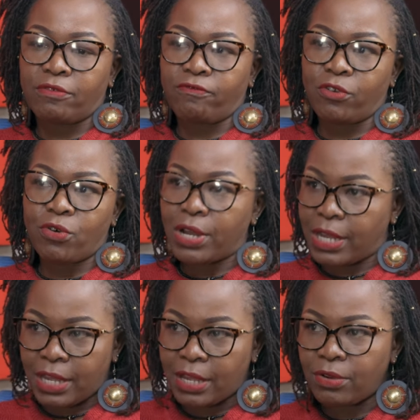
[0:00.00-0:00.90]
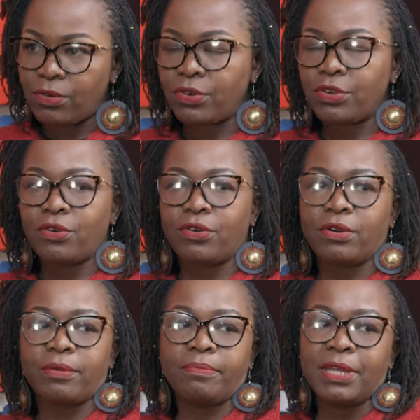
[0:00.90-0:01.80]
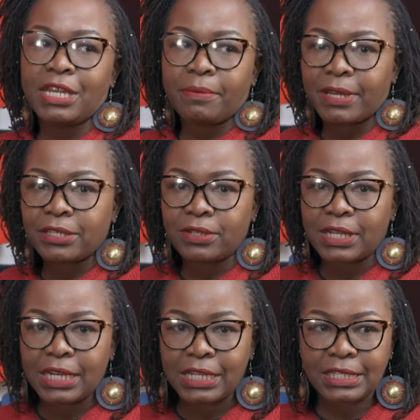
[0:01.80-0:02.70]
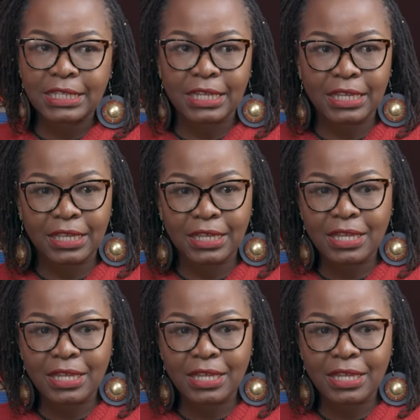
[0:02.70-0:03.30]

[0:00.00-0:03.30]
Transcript: vlogger or you're a media personality,